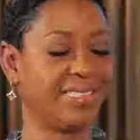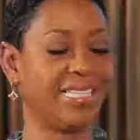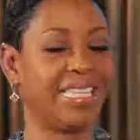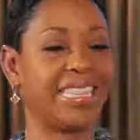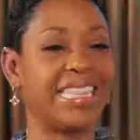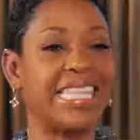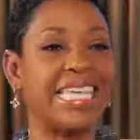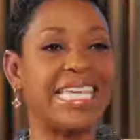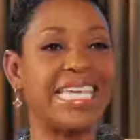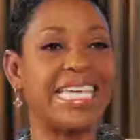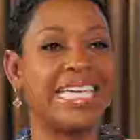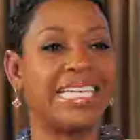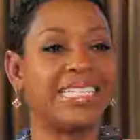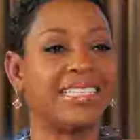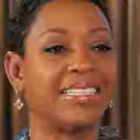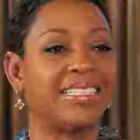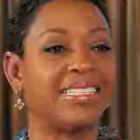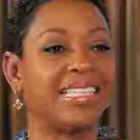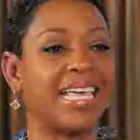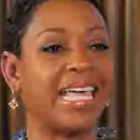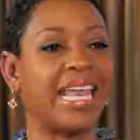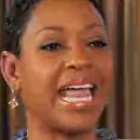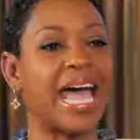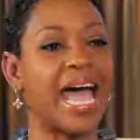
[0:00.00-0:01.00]
the thing is
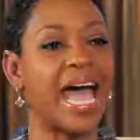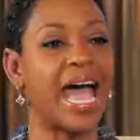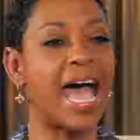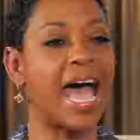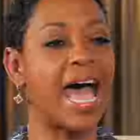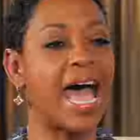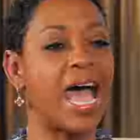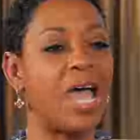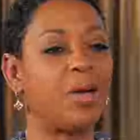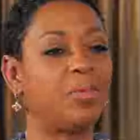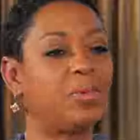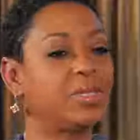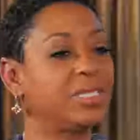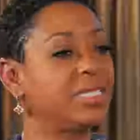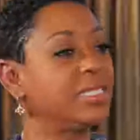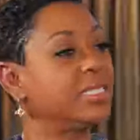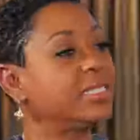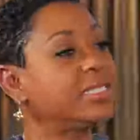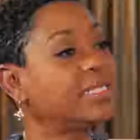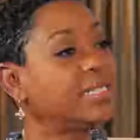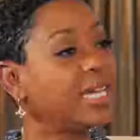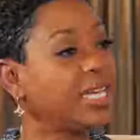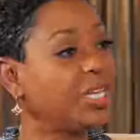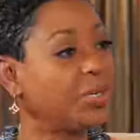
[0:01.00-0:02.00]
that I was in the
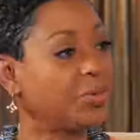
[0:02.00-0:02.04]
study